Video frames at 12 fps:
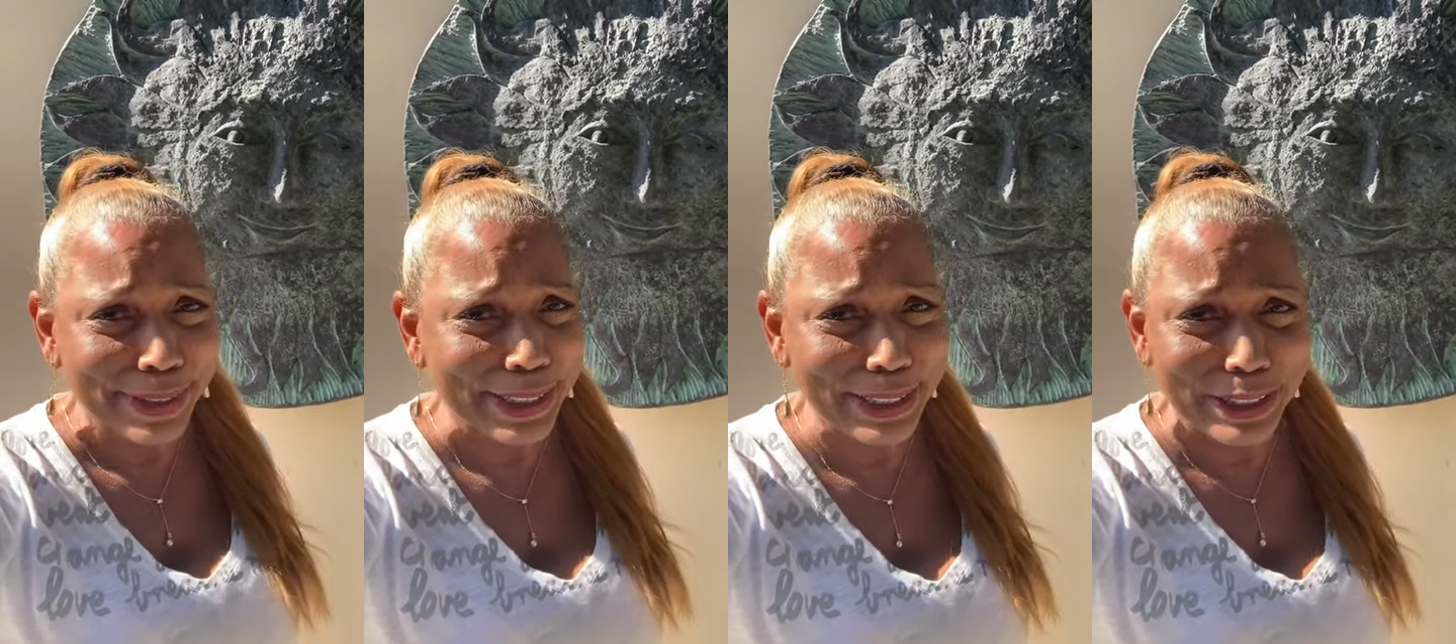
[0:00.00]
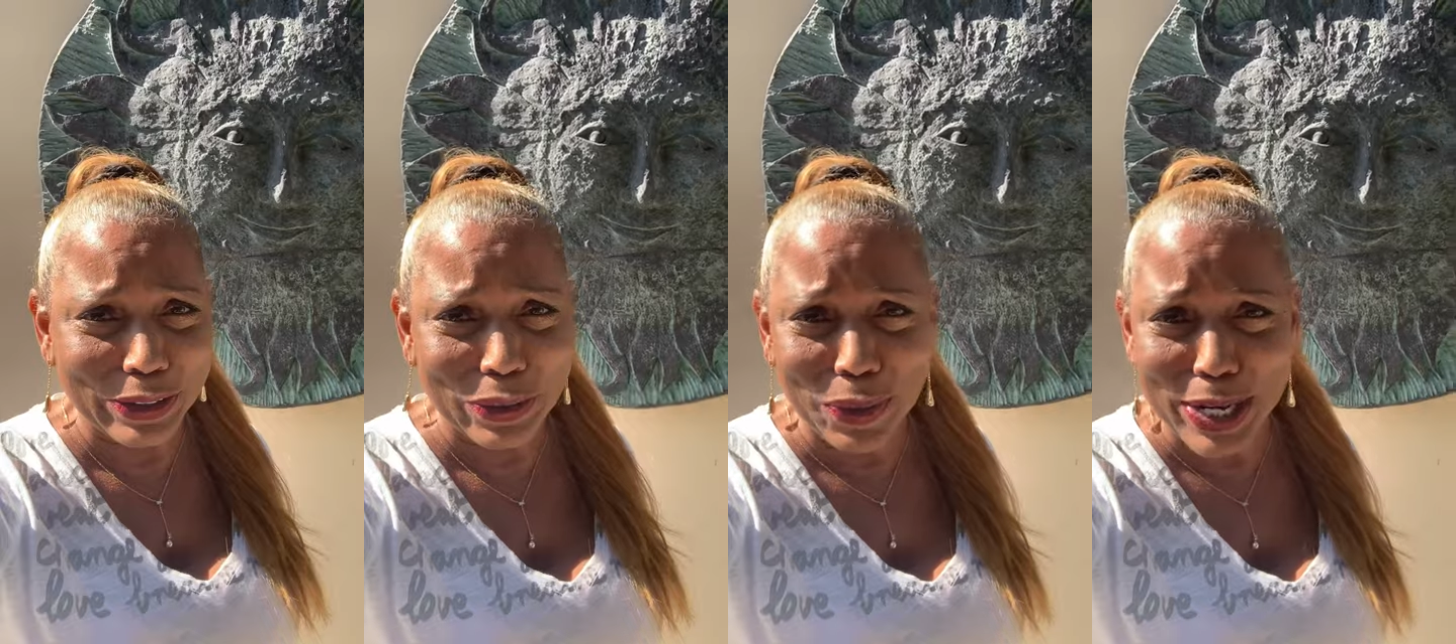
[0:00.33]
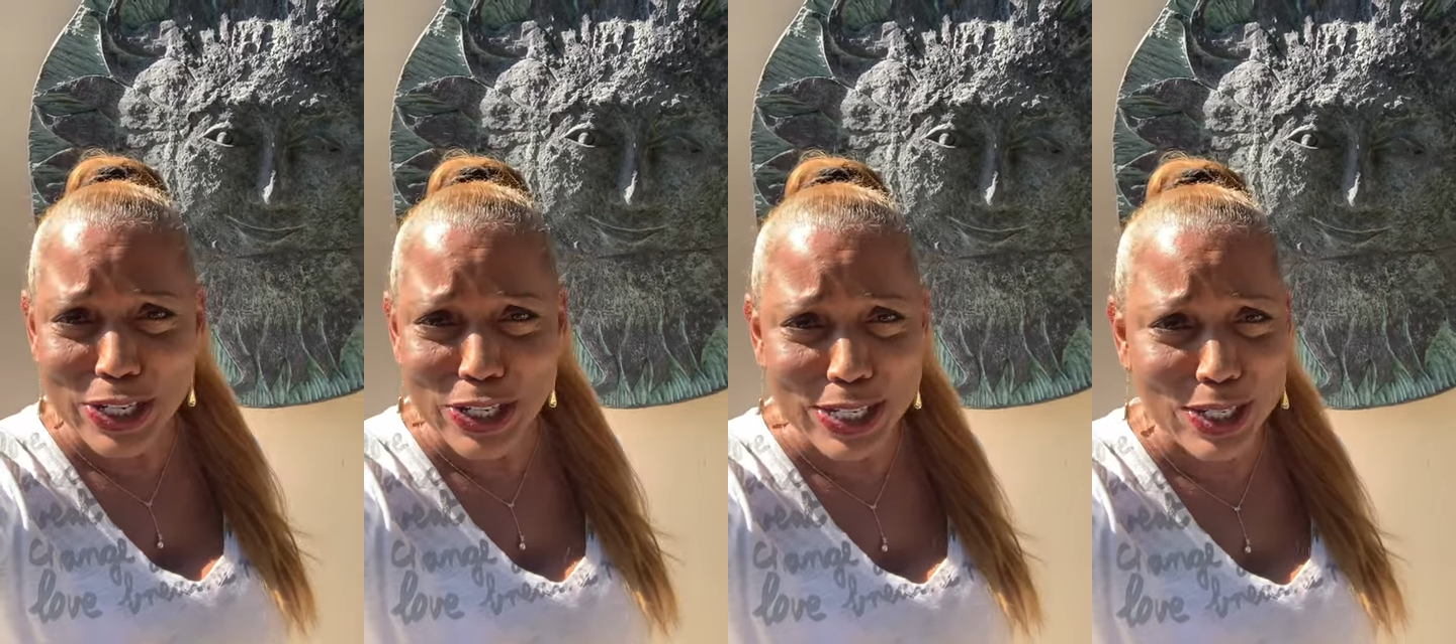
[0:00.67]
good
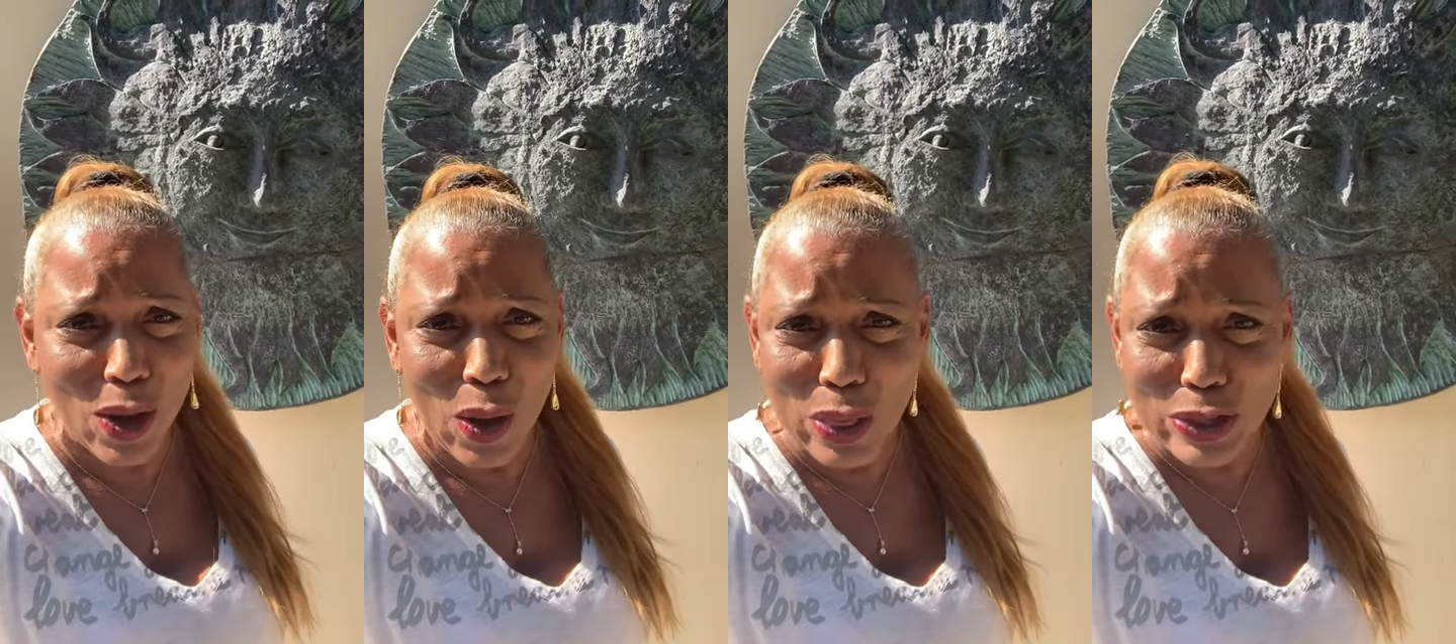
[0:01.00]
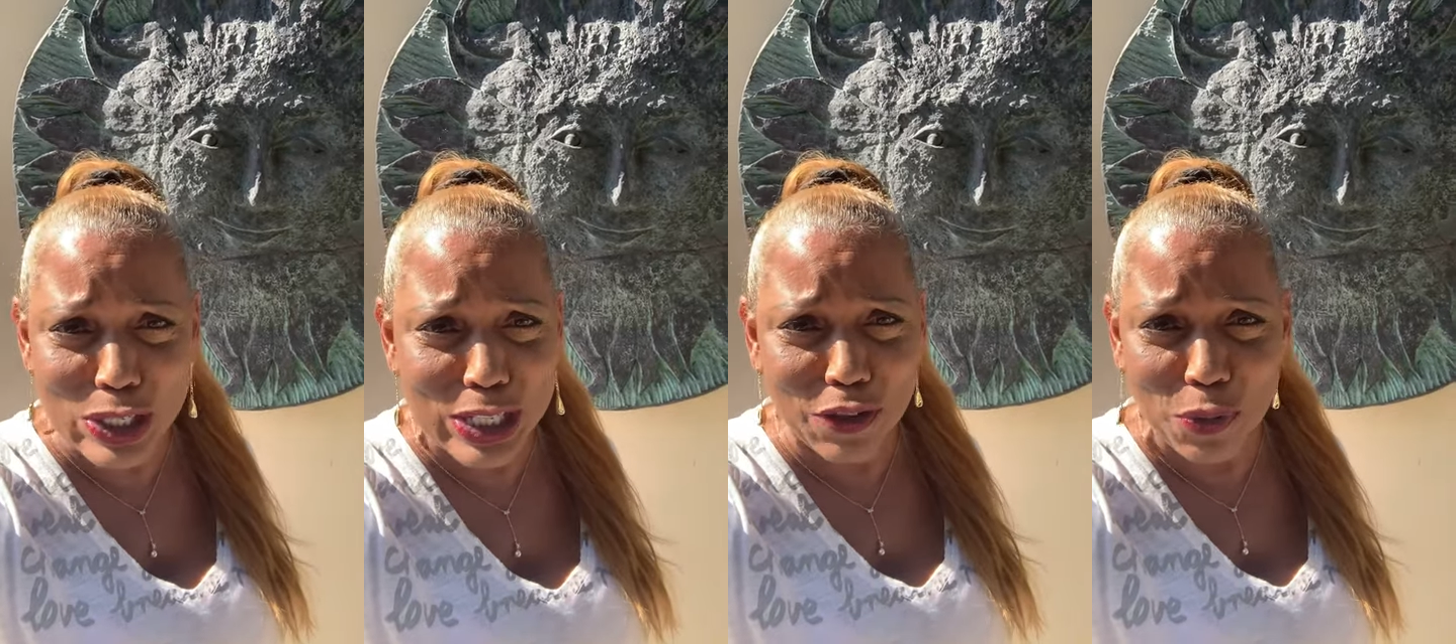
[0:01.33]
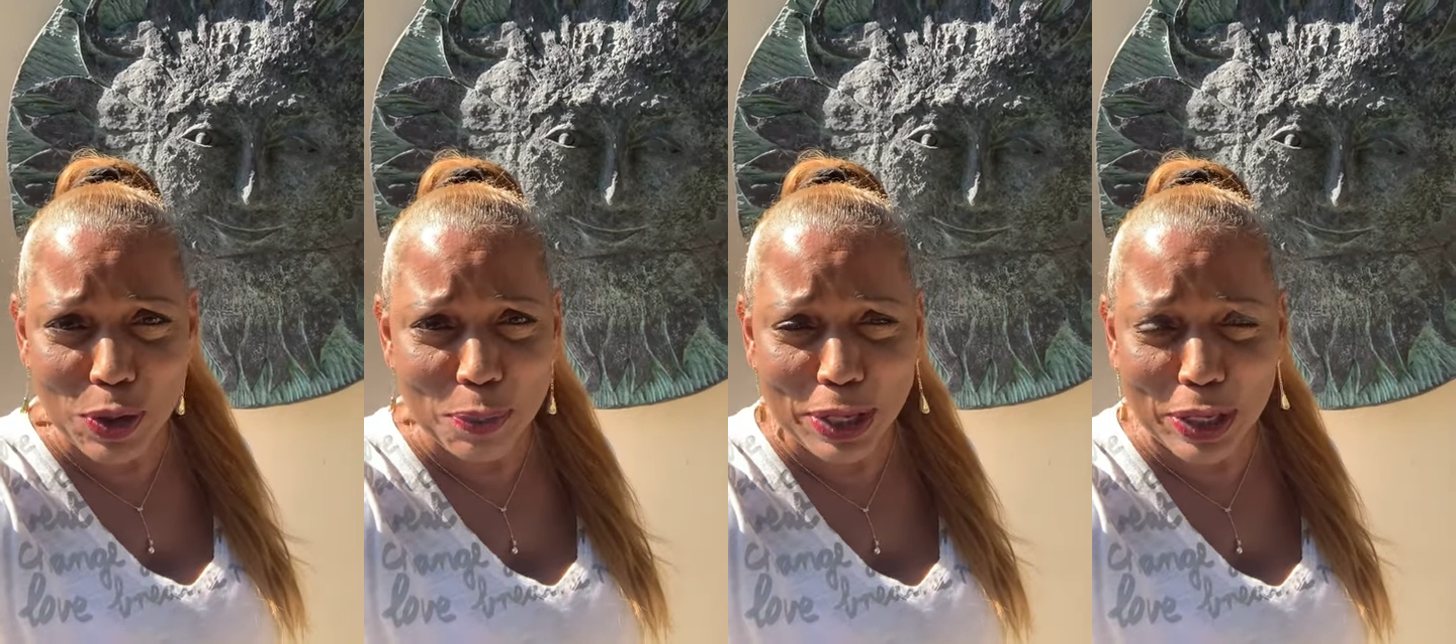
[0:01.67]
gracious, all the
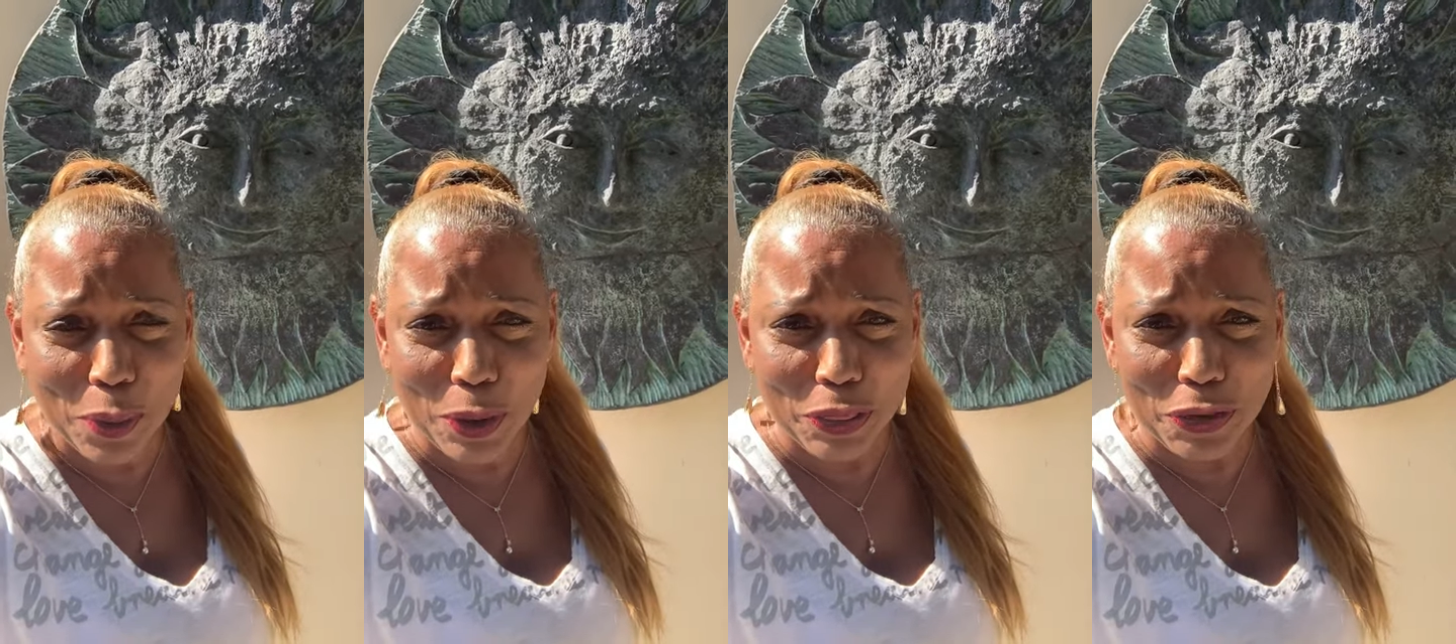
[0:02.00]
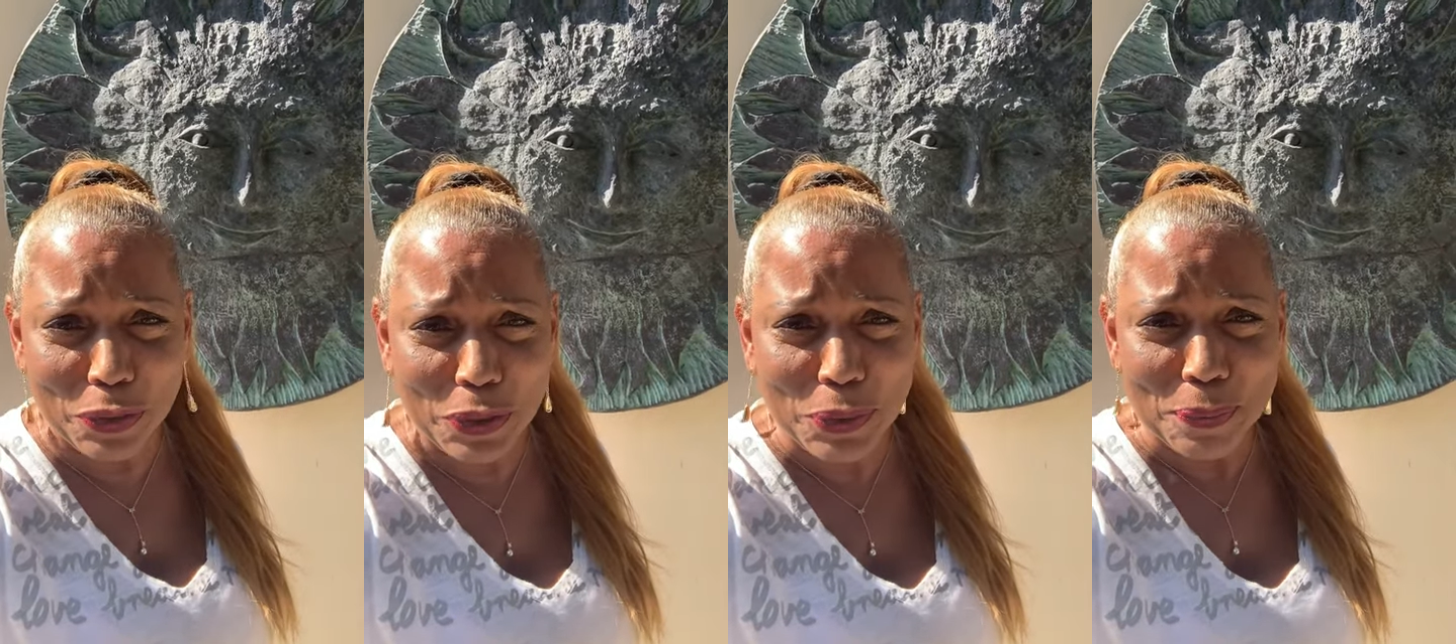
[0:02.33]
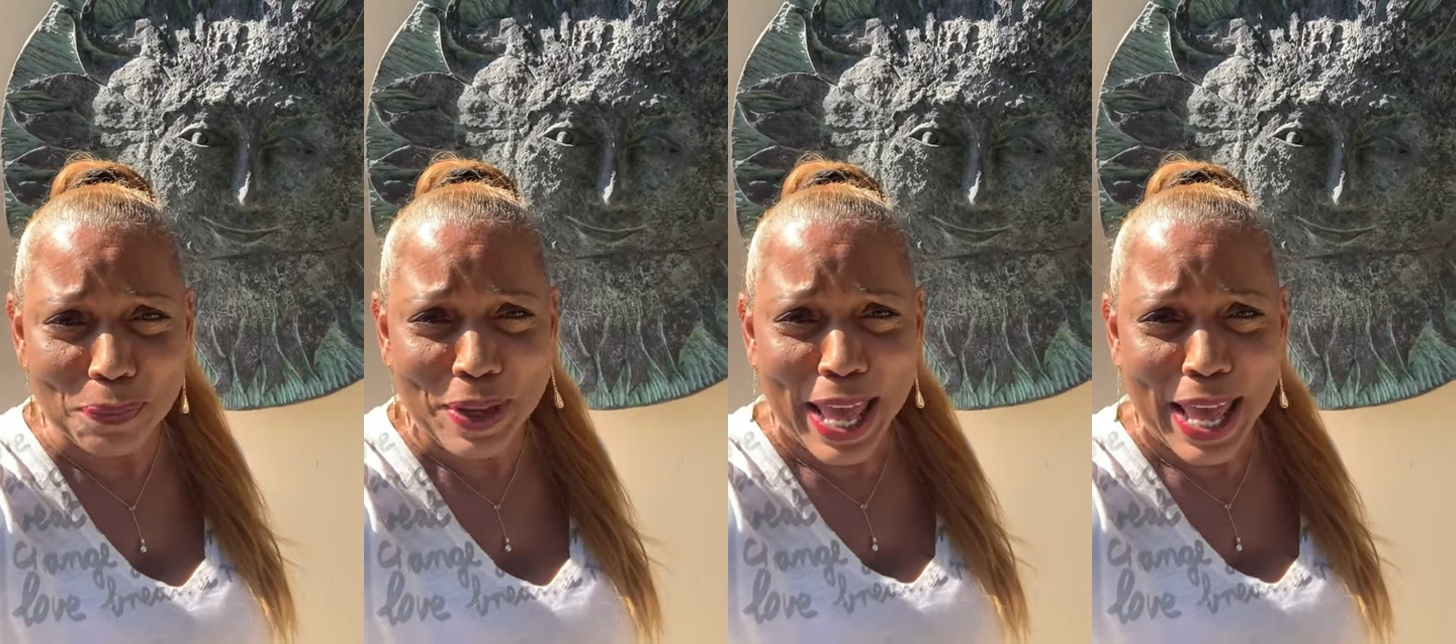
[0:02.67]
stuff we've been going through.